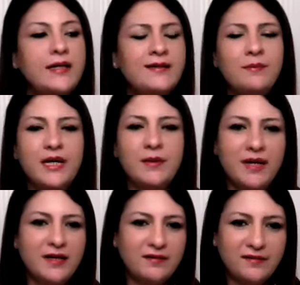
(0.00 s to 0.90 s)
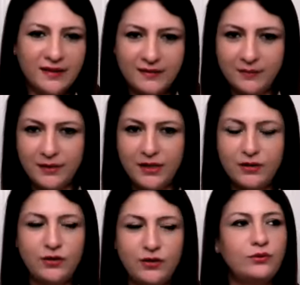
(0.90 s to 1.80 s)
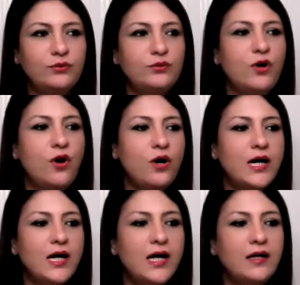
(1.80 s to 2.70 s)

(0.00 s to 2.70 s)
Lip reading: somebody might have said something to you, or